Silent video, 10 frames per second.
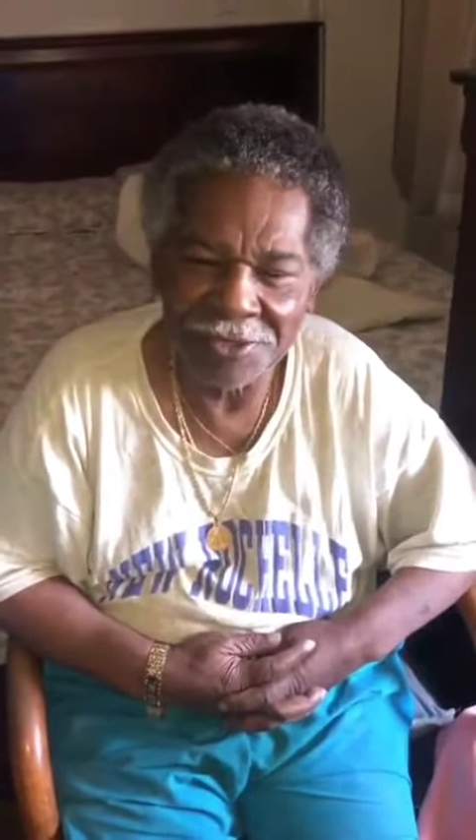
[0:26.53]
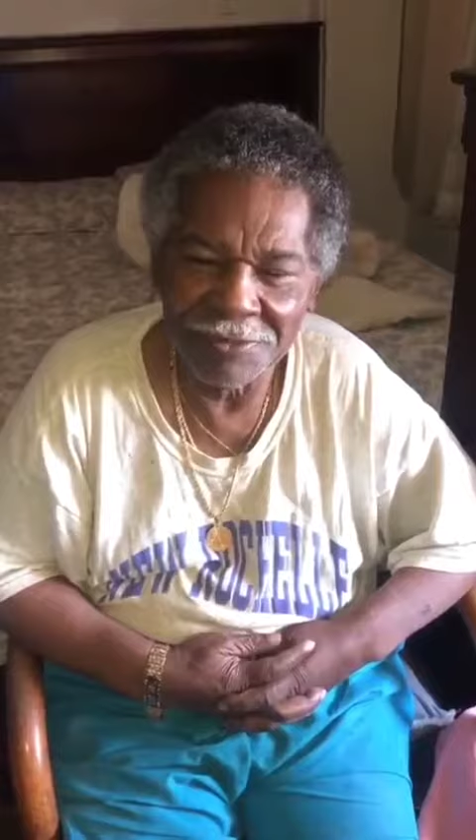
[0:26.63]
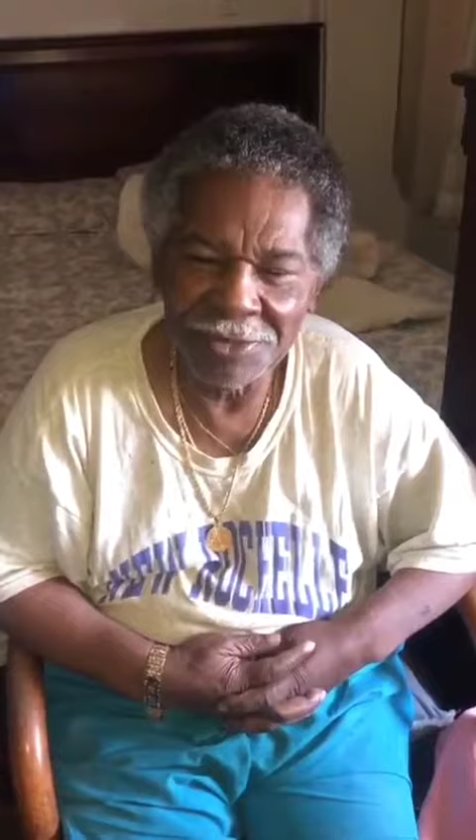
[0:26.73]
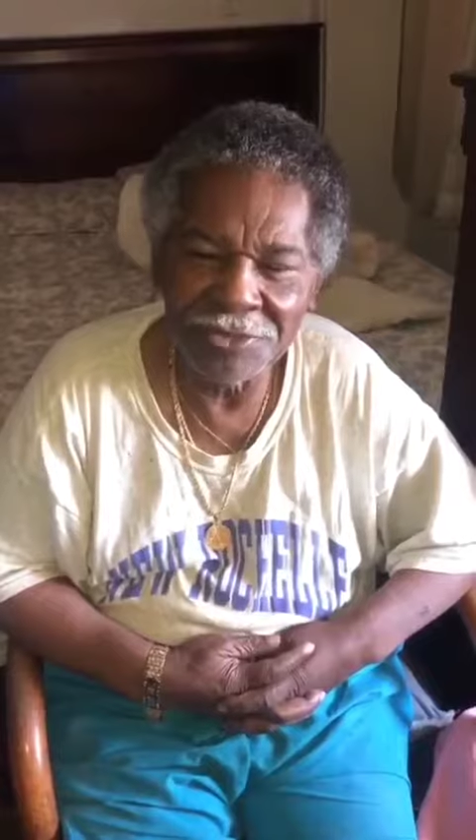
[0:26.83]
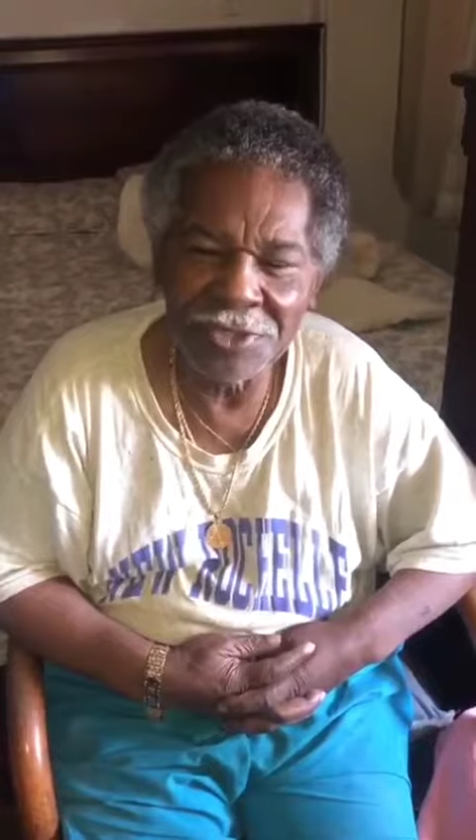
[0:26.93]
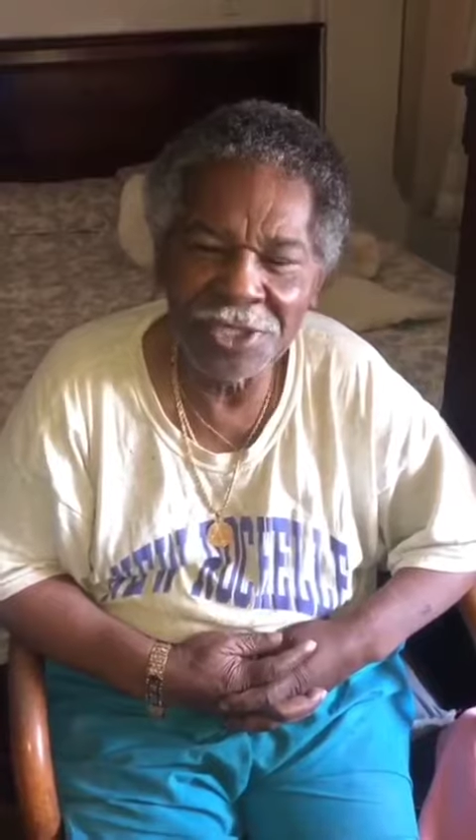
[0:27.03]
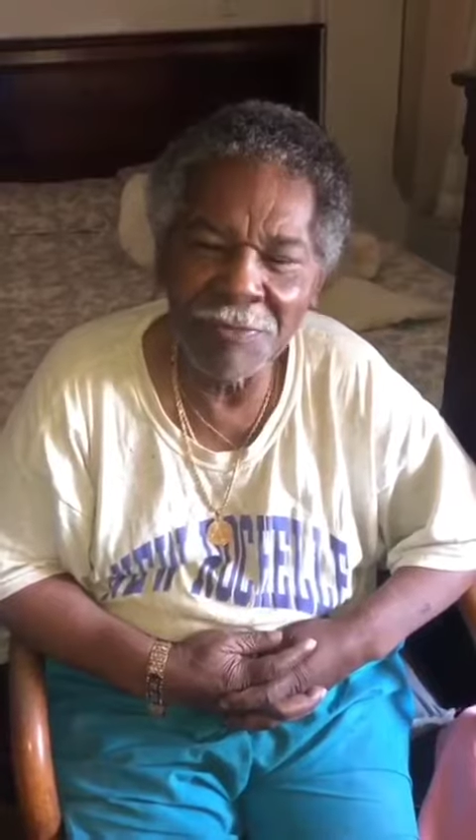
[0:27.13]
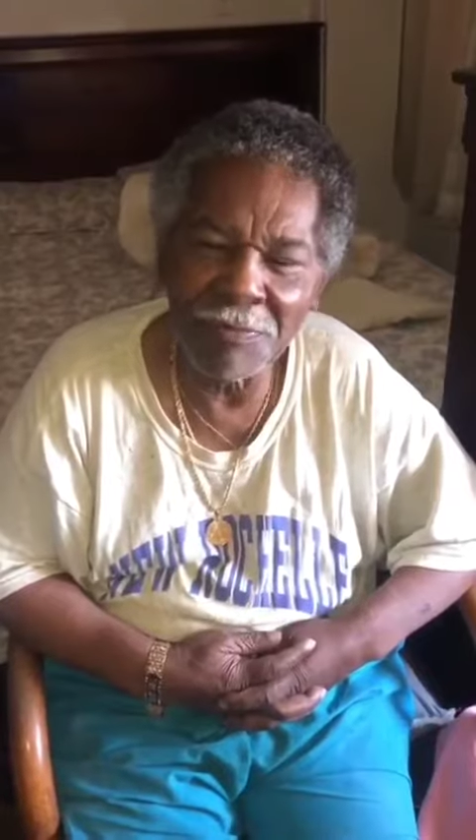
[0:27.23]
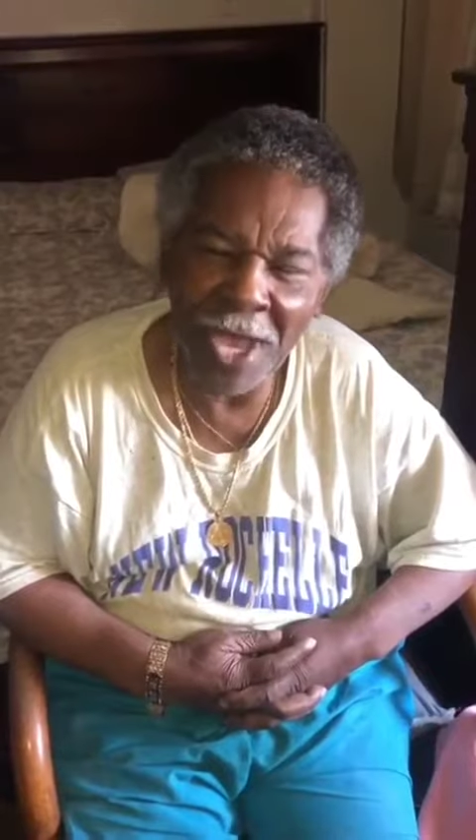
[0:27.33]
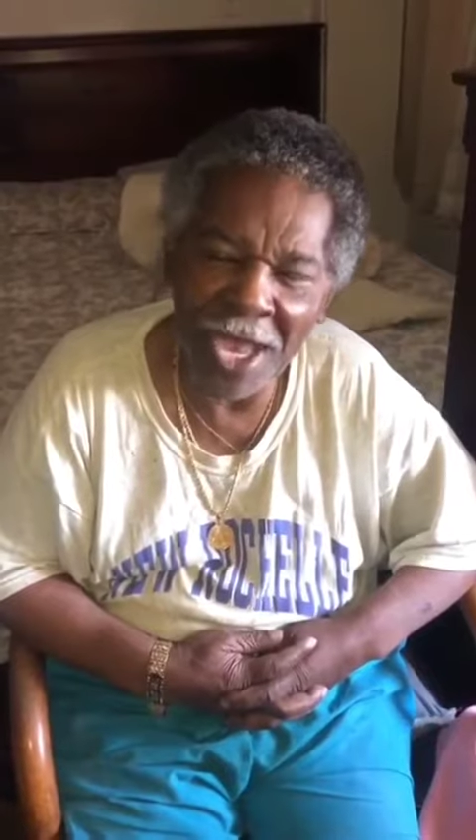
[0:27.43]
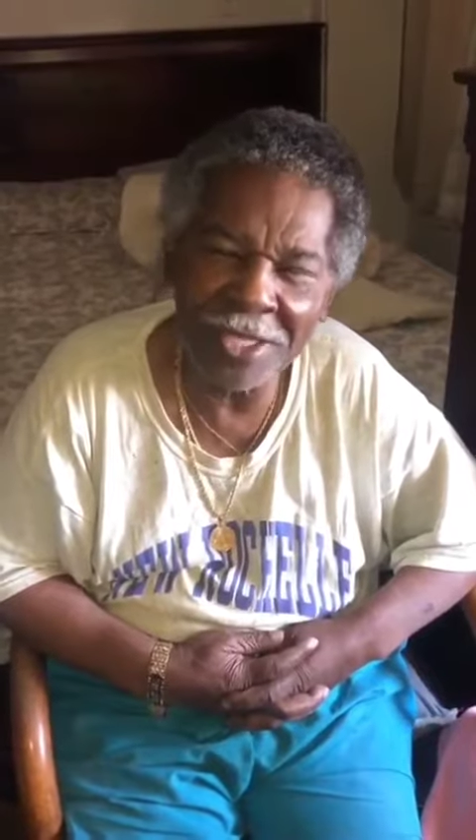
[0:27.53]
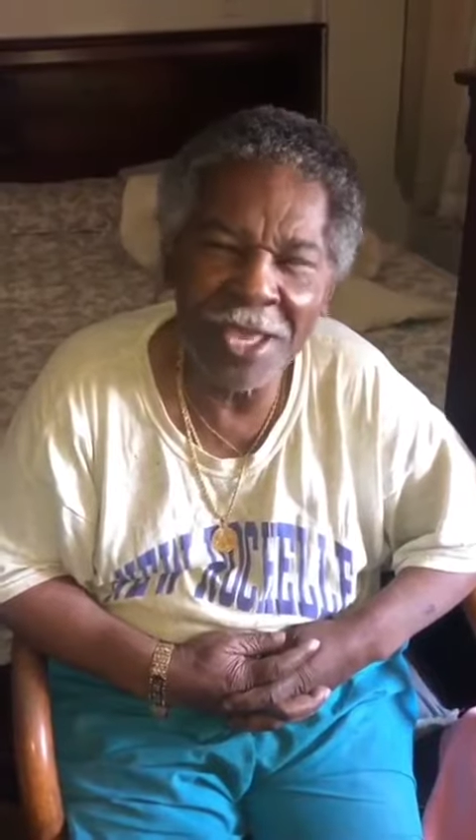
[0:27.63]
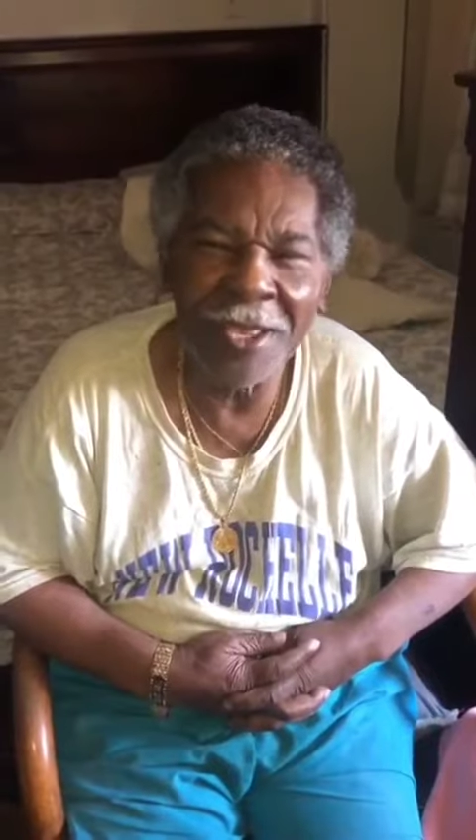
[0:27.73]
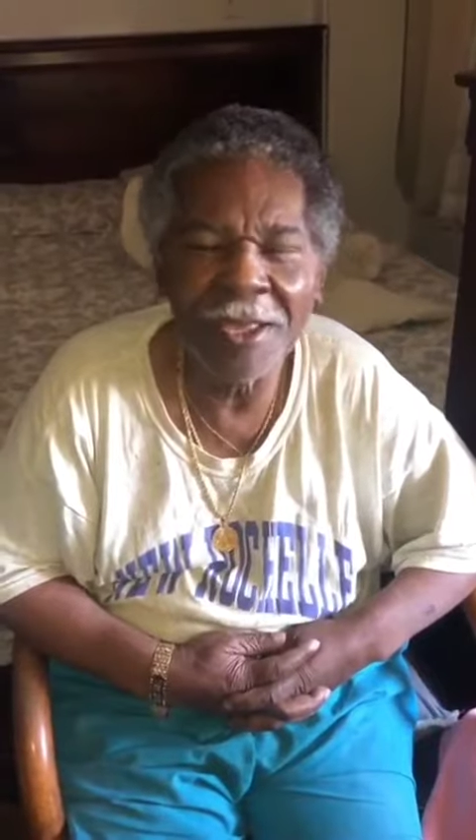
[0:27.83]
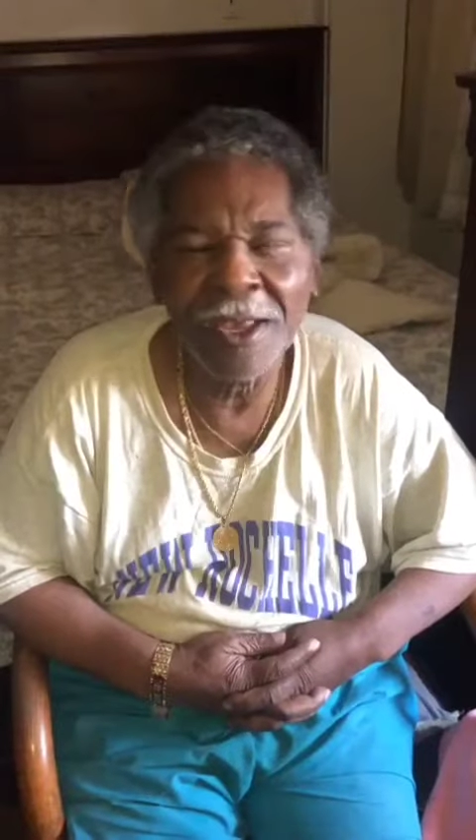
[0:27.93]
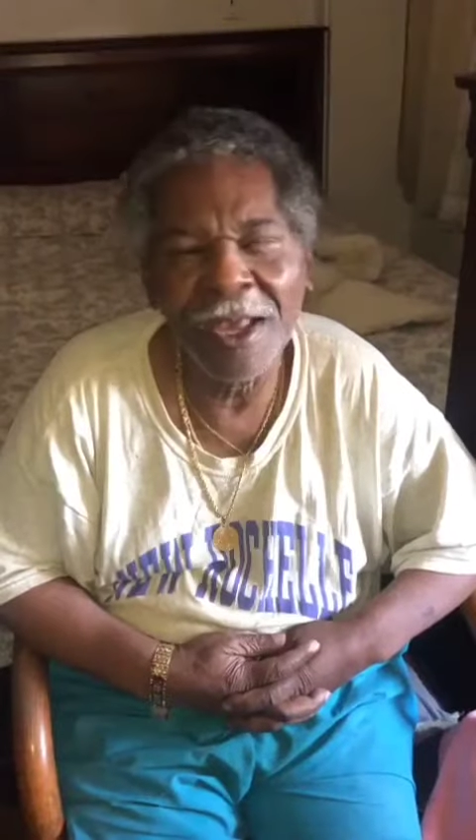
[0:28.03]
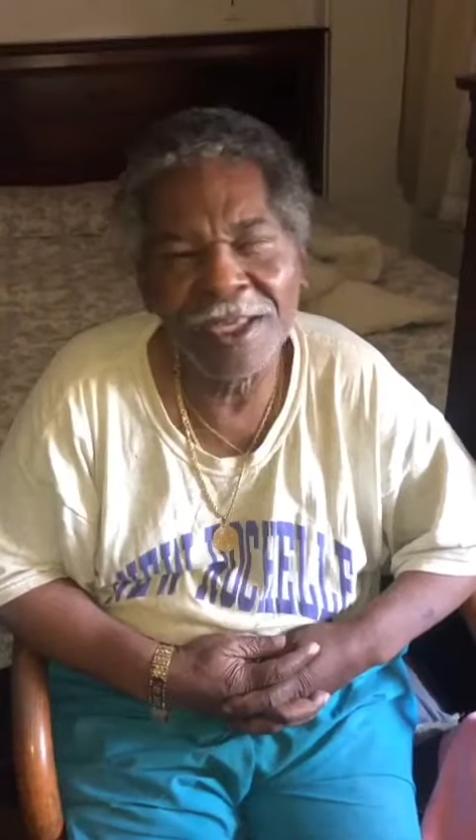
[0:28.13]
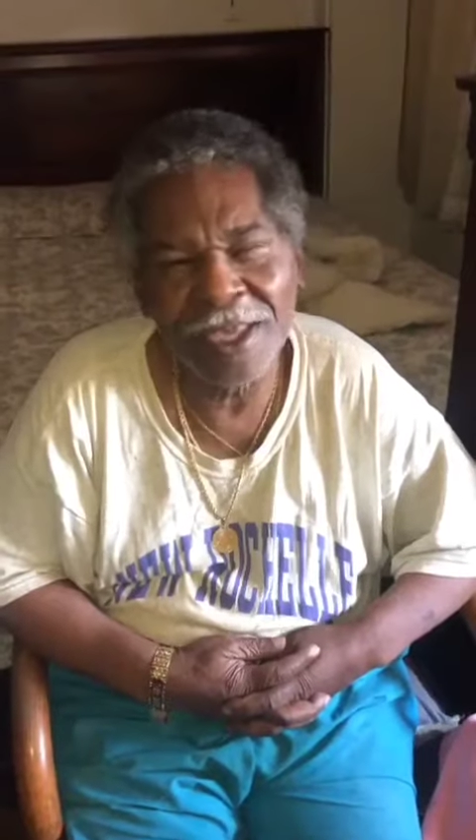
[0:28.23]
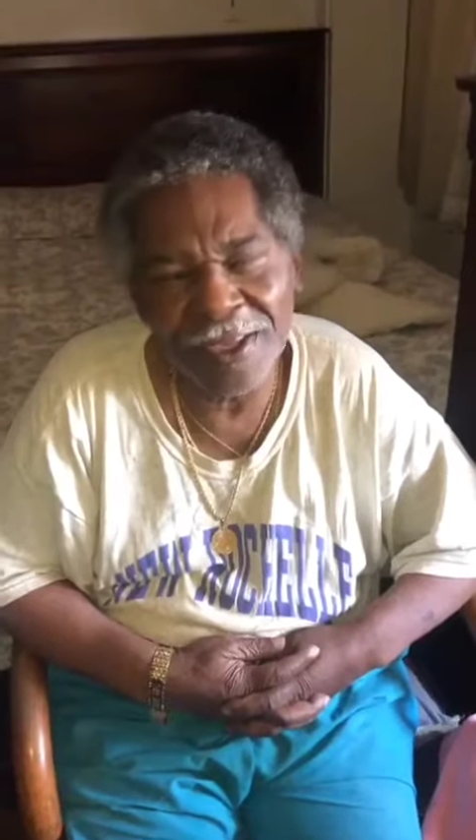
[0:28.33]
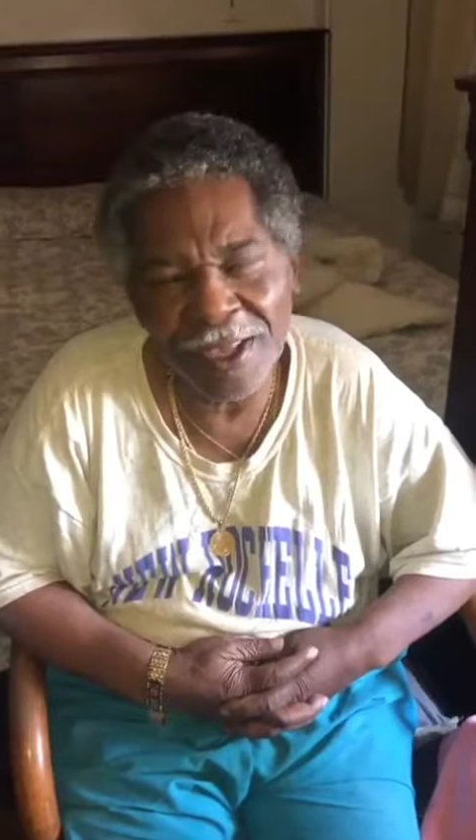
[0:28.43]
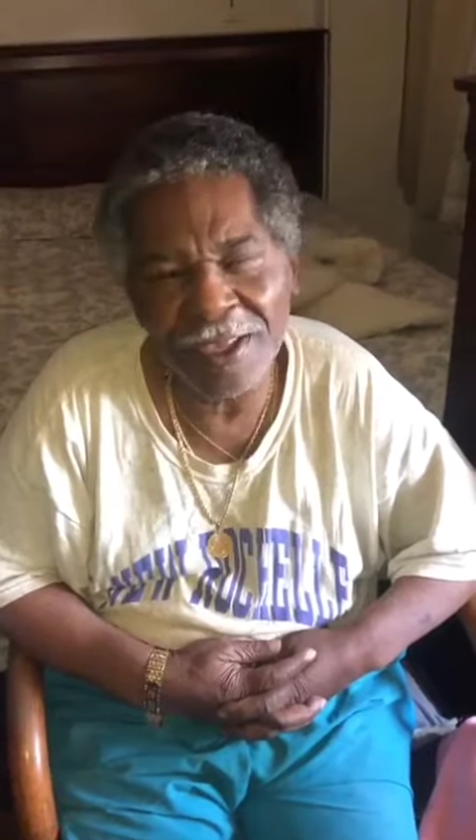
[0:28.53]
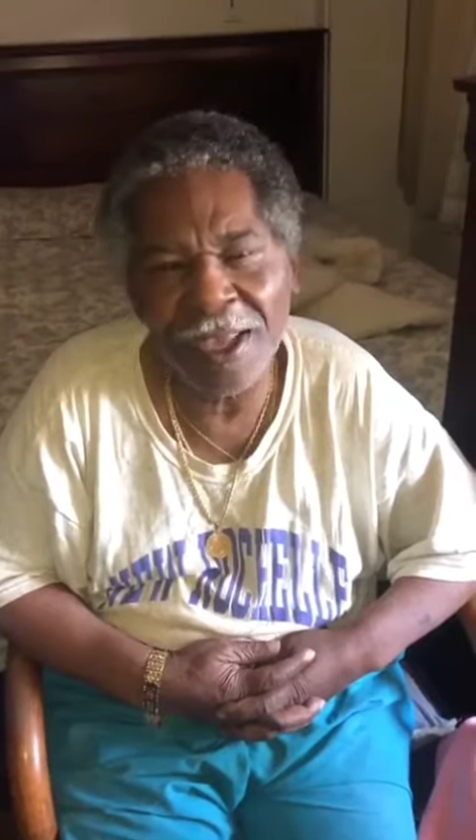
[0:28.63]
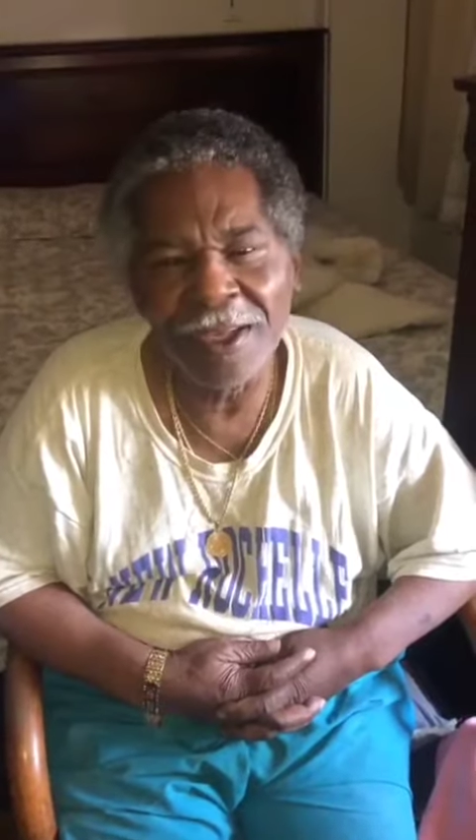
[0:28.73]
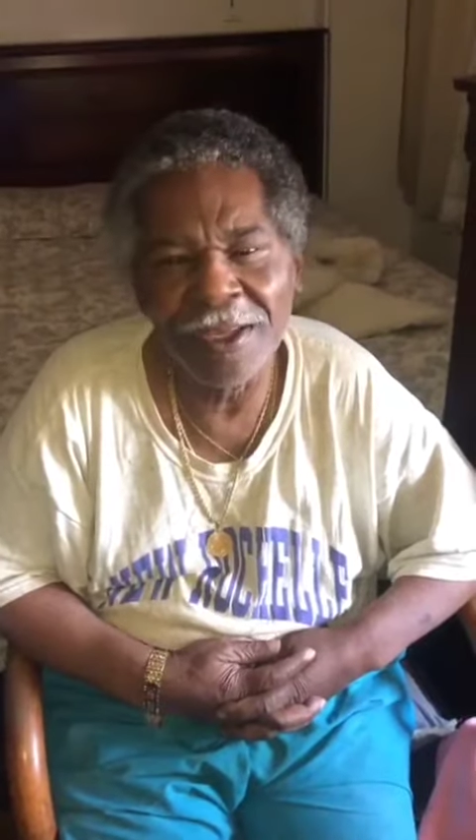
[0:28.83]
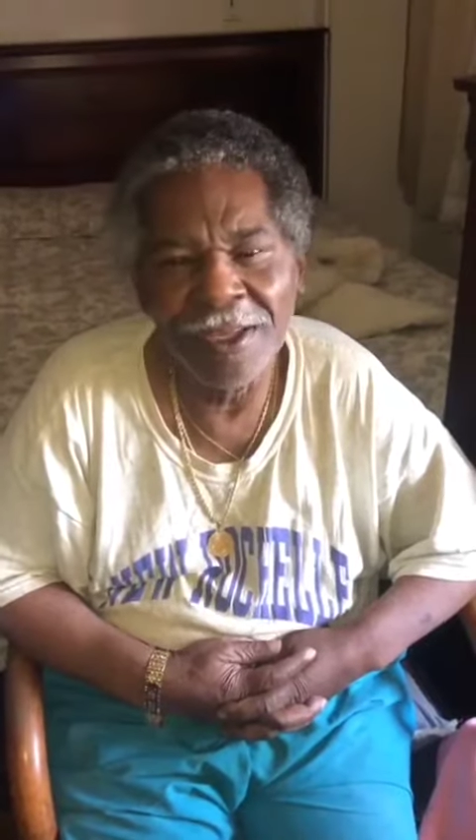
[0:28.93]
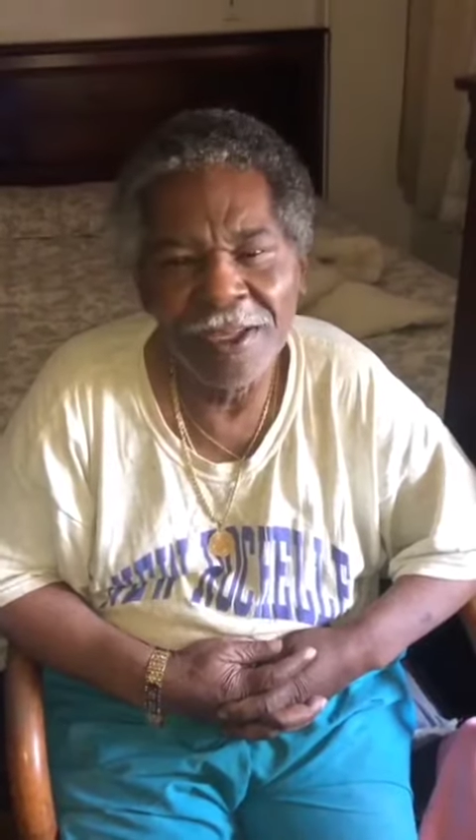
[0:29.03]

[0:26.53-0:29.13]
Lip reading: between the border of Canada